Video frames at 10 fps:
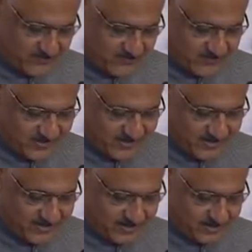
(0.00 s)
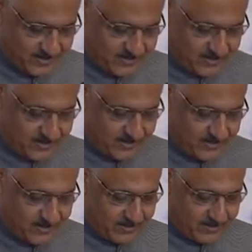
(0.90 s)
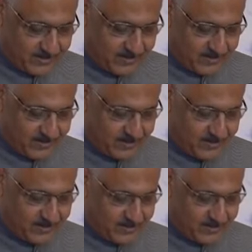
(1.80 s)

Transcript: Nobody speaks.